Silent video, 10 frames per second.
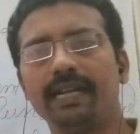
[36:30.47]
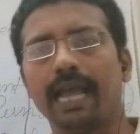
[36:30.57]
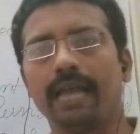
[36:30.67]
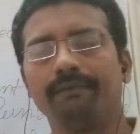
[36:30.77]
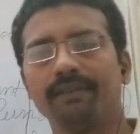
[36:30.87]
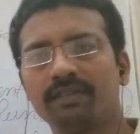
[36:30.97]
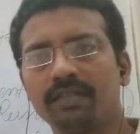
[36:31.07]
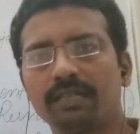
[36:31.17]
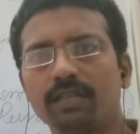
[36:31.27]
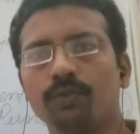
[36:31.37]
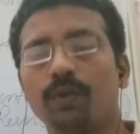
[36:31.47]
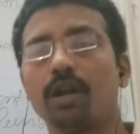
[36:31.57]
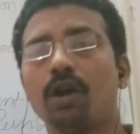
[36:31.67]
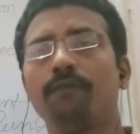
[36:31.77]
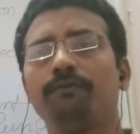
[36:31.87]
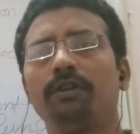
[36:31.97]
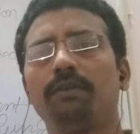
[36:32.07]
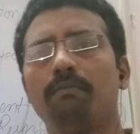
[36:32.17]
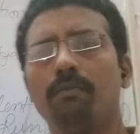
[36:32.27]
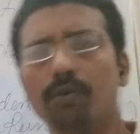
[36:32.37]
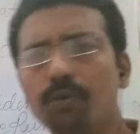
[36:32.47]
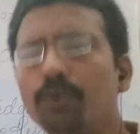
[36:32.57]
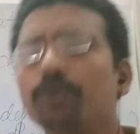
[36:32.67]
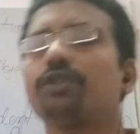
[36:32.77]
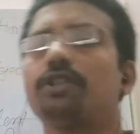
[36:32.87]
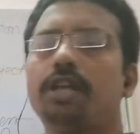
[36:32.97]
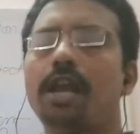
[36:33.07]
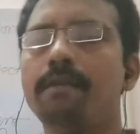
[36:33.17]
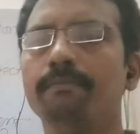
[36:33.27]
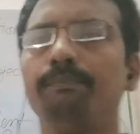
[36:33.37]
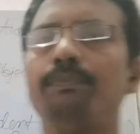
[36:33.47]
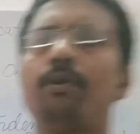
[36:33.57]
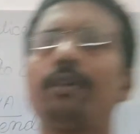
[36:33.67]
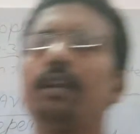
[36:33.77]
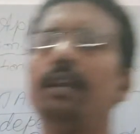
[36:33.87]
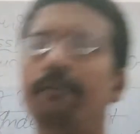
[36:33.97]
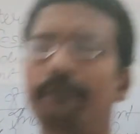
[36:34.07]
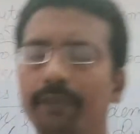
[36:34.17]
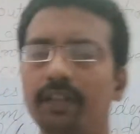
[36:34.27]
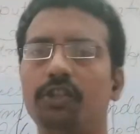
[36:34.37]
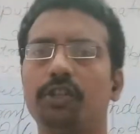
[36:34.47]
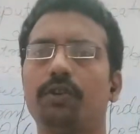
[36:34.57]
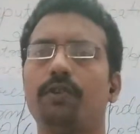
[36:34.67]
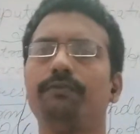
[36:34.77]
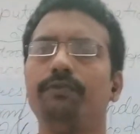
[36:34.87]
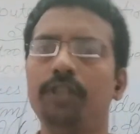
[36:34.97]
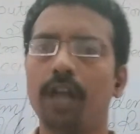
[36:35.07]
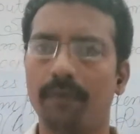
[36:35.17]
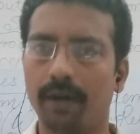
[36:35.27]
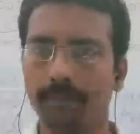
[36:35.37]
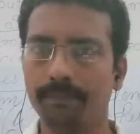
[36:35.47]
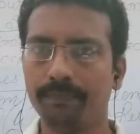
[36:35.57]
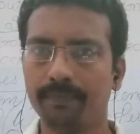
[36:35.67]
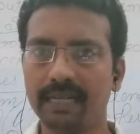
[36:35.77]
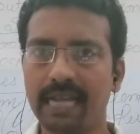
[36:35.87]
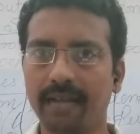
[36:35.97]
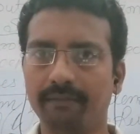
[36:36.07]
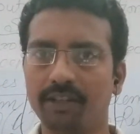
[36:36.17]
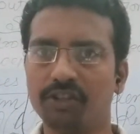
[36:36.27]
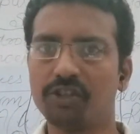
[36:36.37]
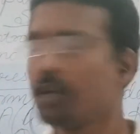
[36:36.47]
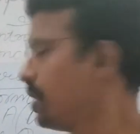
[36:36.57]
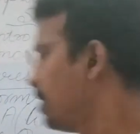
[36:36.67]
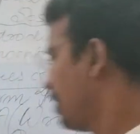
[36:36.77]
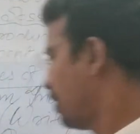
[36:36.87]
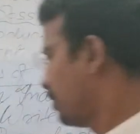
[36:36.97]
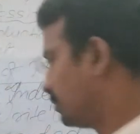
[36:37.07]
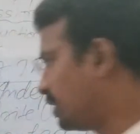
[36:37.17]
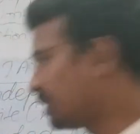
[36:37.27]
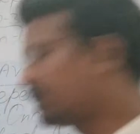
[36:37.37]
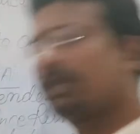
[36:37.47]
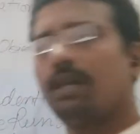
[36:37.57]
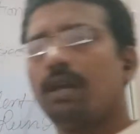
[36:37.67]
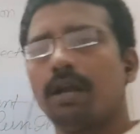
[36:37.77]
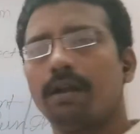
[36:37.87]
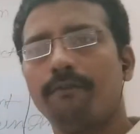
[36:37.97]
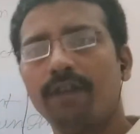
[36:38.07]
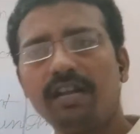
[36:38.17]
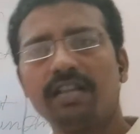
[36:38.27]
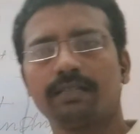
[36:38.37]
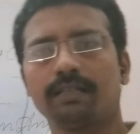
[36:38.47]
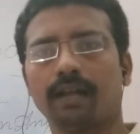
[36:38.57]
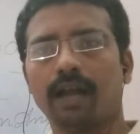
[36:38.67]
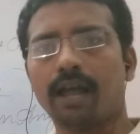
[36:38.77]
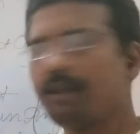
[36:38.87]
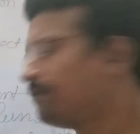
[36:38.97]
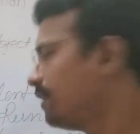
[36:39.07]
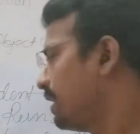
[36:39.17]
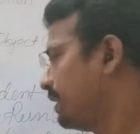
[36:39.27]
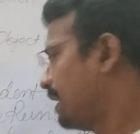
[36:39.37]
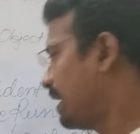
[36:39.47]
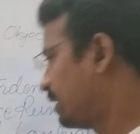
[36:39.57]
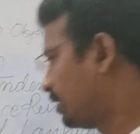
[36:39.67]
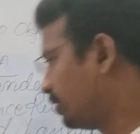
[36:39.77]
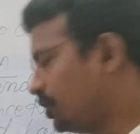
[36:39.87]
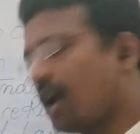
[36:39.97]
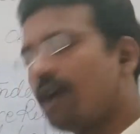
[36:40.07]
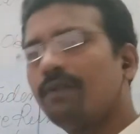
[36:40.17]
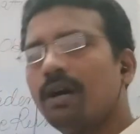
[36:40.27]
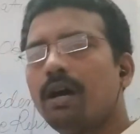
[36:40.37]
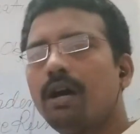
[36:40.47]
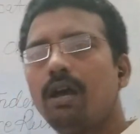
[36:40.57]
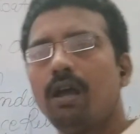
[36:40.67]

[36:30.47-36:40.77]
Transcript: language. This is one of the most important feature of Java language. This will describe that Java